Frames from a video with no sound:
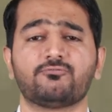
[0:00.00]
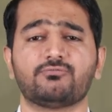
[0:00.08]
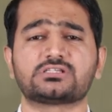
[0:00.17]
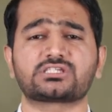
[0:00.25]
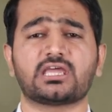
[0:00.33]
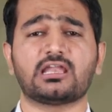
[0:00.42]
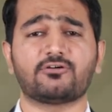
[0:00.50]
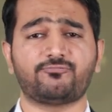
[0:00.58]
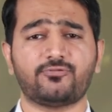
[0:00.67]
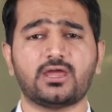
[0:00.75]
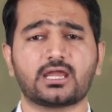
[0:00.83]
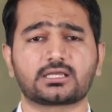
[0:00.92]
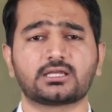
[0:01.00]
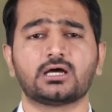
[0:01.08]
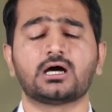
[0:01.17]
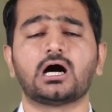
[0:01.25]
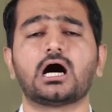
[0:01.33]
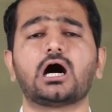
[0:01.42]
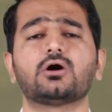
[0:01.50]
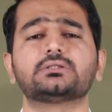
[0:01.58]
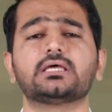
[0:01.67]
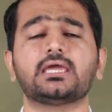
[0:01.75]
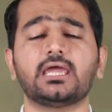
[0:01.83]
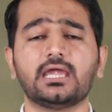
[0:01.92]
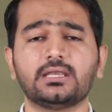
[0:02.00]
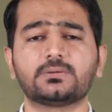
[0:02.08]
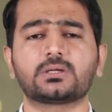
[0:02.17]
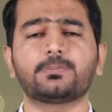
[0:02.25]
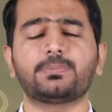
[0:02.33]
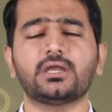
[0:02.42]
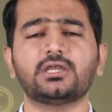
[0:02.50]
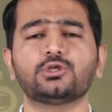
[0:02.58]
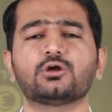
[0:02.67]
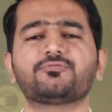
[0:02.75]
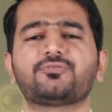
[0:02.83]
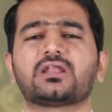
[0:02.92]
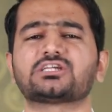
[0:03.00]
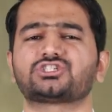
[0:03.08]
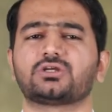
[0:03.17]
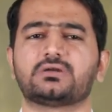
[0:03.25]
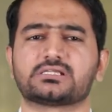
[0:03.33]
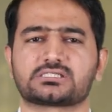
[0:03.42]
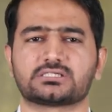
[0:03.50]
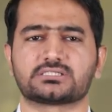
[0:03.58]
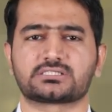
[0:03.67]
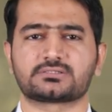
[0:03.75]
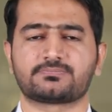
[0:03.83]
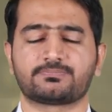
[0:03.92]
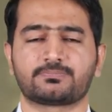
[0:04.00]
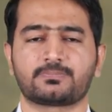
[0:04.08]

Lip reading: which can affect how they interpret your financial results.